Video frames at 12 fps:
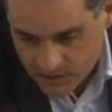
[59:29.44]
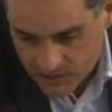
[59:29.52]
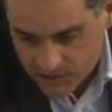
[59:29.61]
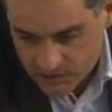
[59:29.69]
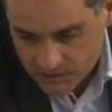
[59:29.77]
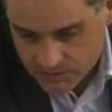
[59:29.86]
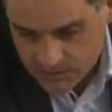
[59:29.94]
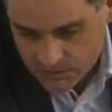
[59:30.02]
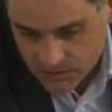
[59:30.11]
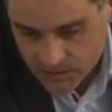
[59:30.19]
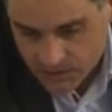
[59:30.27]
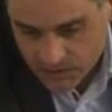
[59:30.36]
Here
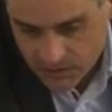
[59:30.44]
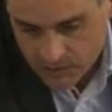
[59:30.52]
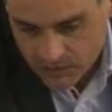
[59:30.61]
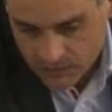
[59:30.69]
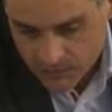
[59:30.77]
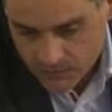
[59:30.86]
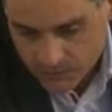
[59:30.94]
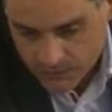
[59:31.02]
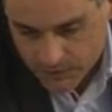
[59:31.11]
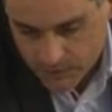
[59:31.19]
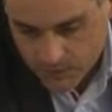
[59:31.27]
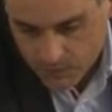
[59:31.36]
uh,
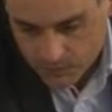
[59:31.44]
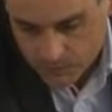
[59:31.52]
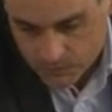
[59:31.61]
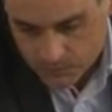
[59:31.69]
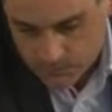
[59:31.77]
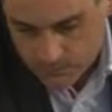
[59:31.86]
we go.